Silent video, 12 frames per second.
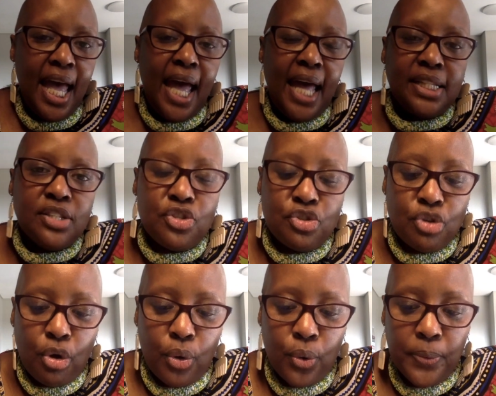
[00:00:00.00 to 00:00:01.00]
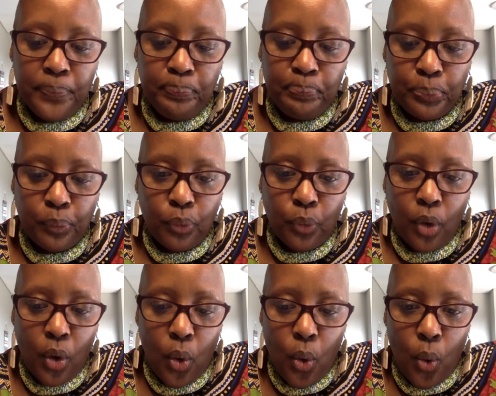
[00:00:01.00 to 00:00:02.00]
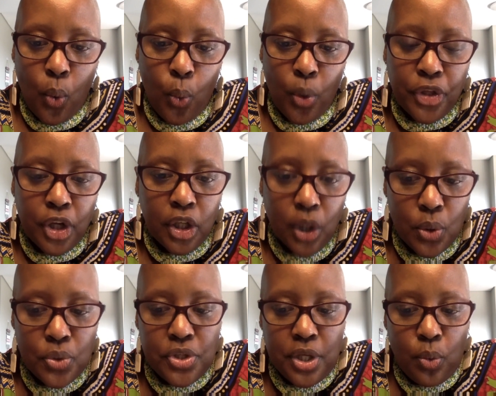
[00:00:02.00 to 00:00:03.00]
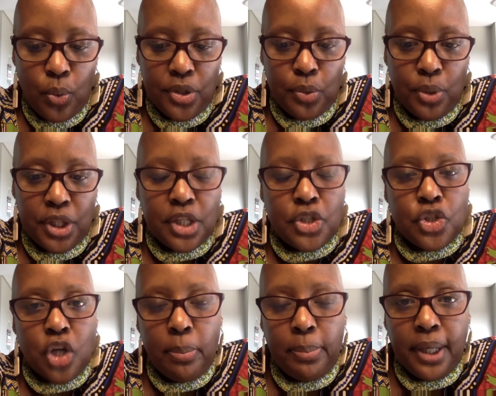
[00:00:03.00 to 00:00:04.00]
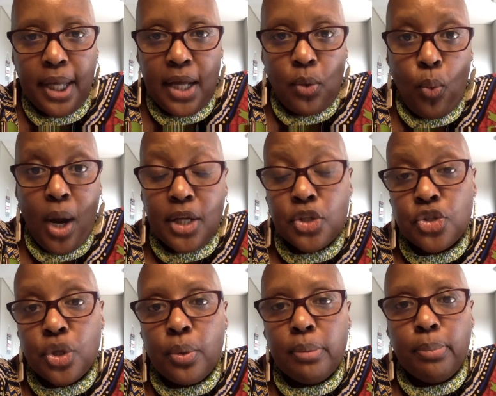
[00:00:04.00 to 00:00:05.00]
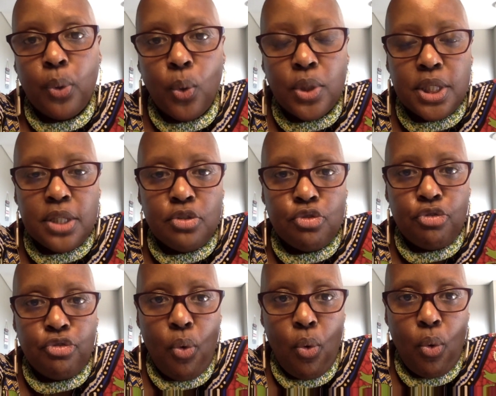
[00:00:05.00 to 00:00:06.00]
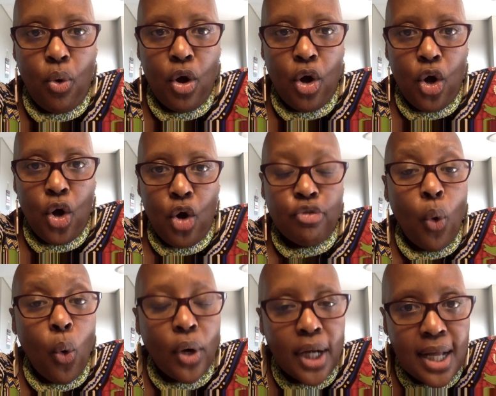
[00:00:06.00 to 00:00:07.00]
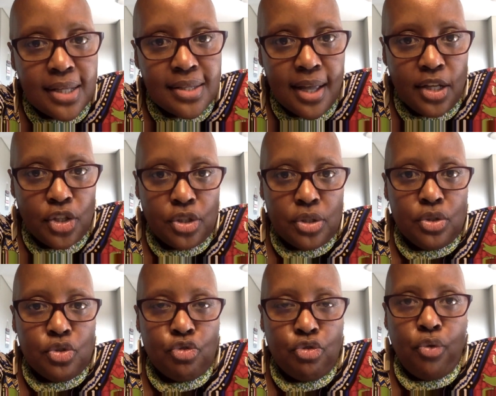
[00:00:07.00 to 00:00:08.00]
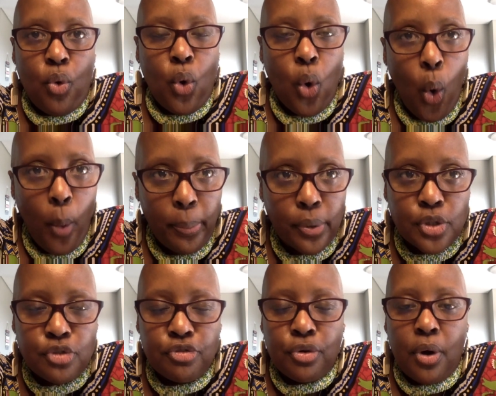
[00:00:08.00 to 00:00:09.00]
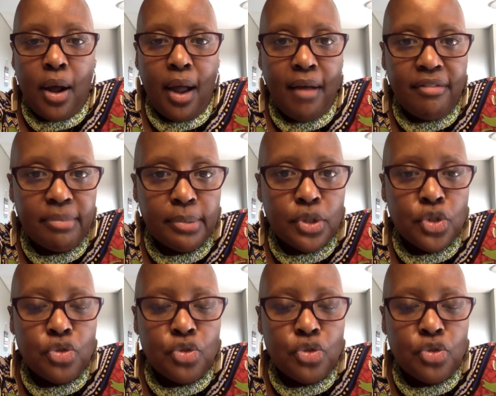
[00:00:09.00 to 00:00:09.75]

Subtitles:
And so with closing with this topic, and why it's so important for organizations, for corporates, for our government